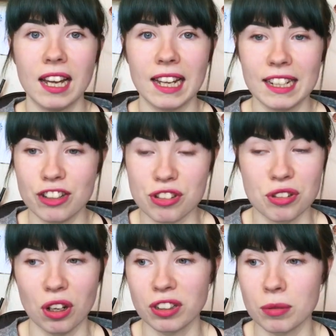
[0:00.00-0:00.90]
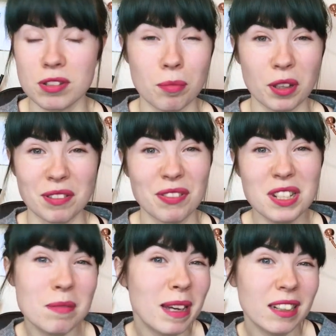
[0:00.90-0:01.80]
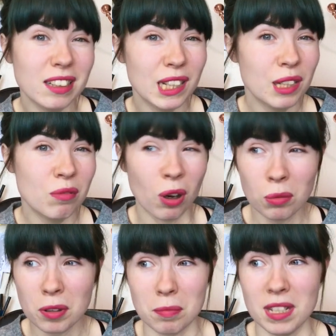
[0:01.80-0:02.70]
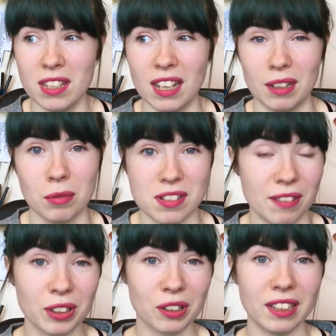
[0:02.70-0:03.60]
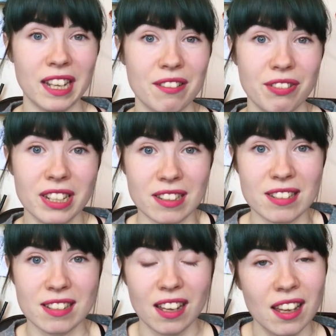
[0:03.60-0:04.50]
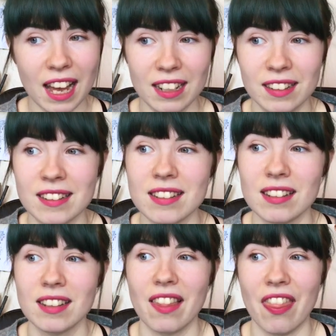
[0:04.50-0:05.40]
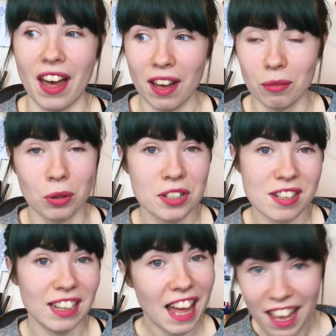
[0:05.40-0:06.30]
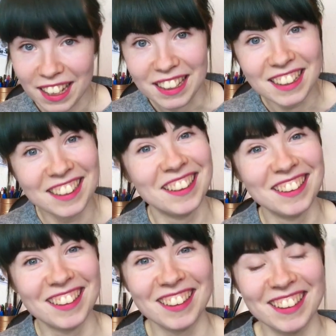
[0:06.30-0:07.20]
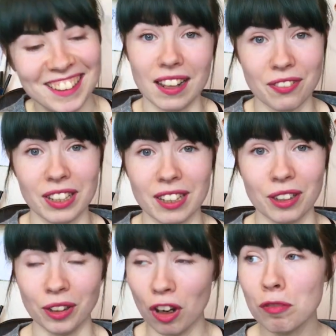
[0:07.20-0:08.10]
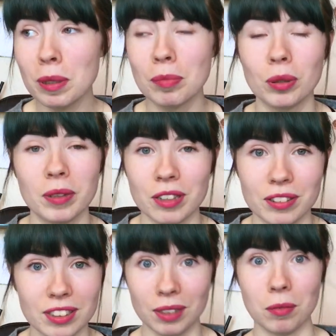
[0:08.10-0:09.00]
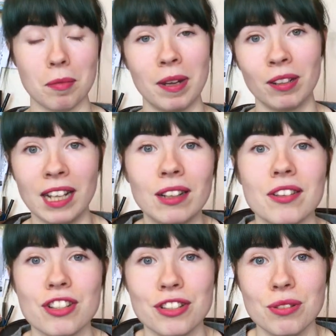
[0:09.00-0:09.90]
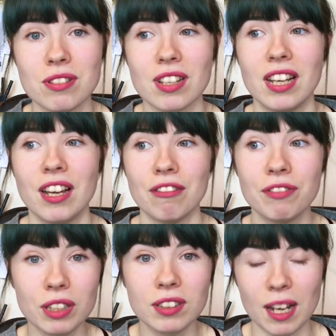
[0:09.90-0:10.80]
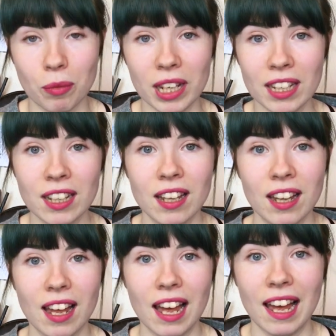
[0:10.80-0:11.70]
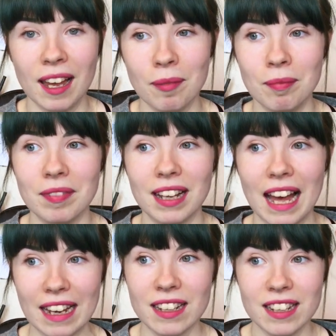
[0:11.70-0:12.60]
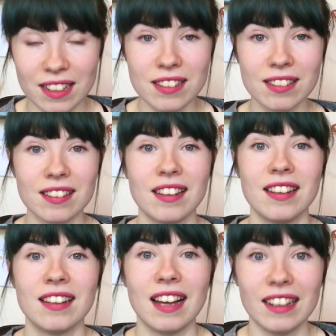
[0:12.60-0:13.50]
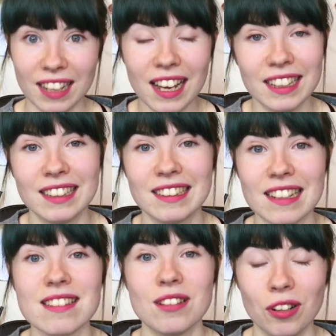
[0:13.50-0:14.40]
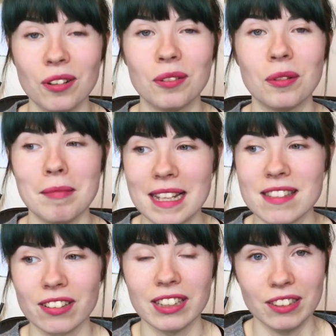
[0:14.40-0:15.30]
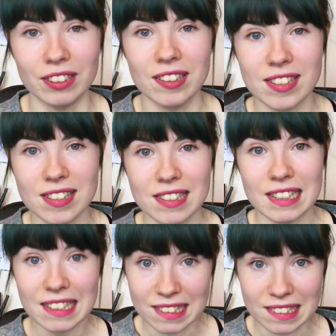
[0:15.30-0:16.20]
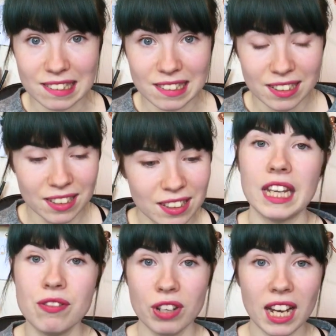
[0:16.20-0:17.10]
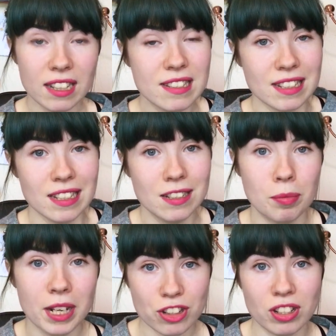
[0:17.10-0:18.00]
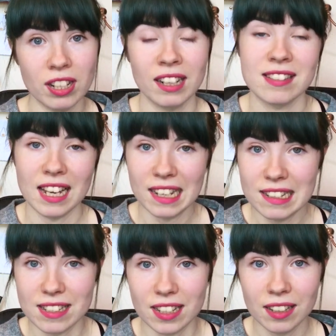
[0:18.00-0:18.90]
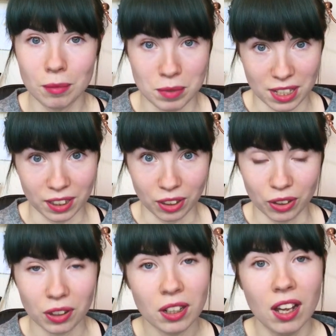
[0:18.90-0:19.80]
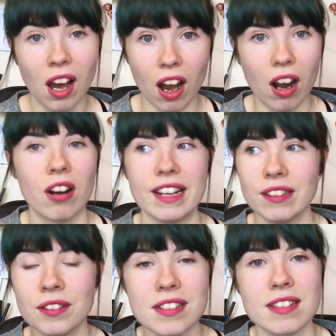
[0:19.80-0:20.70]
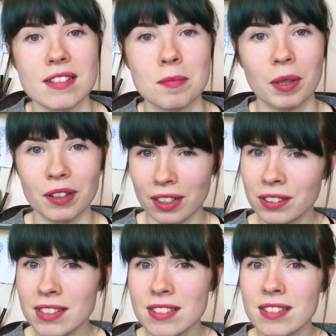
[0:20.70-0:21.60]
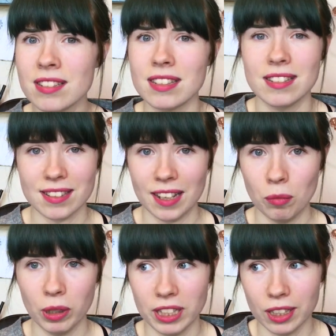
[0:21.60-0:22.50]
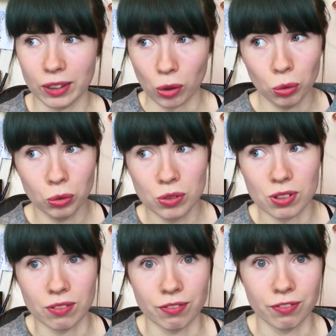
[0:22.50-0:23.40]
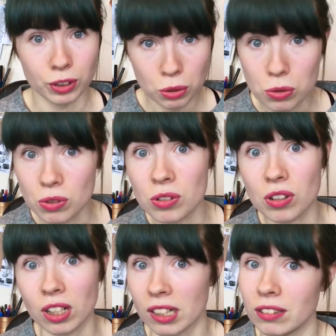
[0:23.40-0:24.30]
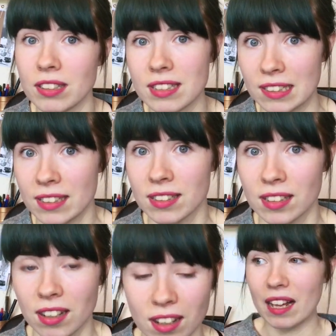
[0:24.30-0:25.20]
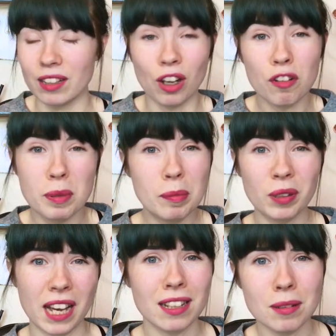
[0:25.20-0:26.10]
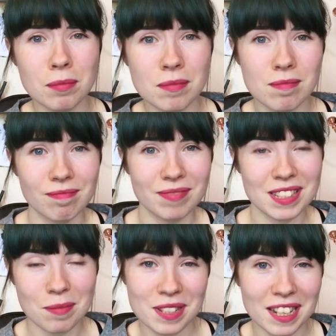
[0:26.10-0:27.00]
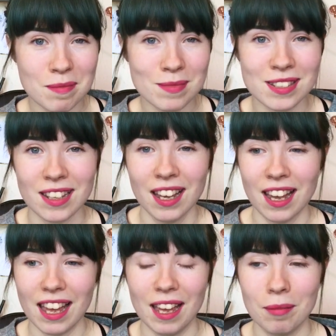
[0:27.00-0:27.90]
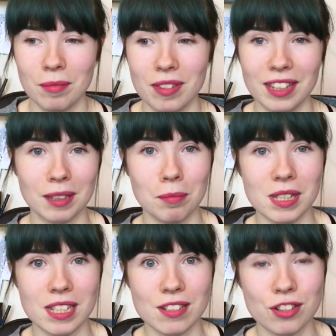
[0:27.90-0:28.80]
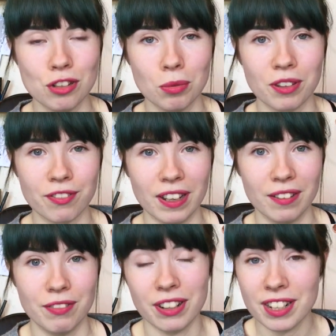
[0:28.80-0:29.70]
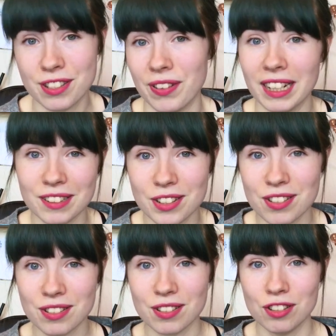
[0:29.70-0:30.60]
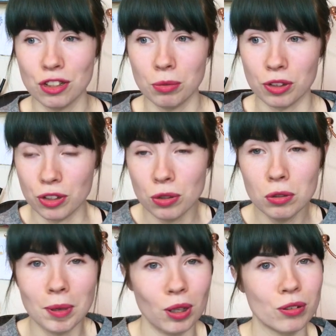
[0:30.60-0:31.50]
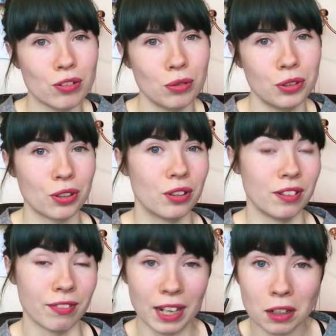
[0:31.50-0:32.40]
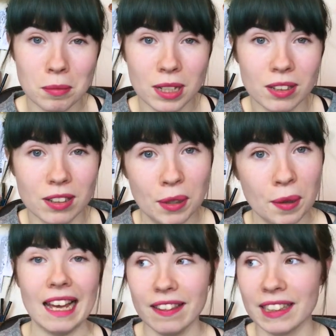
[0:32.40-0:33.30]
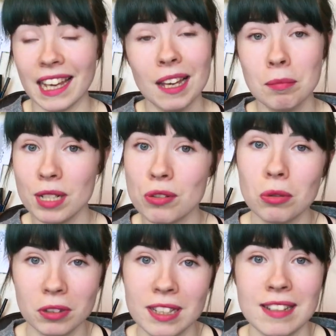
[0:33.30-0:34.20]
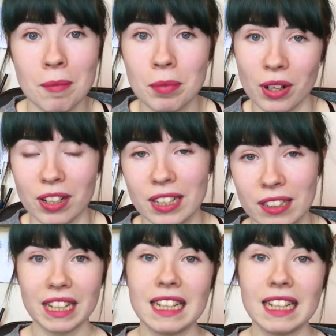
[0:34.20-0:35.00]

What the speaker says: And I just thought there was something fundamentally wrong with me and it was never going to get fixed. And that was a lie. And I think a lot of people, when they're dealing with mental health issues, feel that way. And it is a lie. That's not what mental illness is. In reality, depression and anxiety, in particular, are illnesses, but they're illnesses in the same way that colds and flus are illnesses. A lot of people get them sometimes. They can be to do with various factors to do with you, but also your environment. And they can be totally temporary.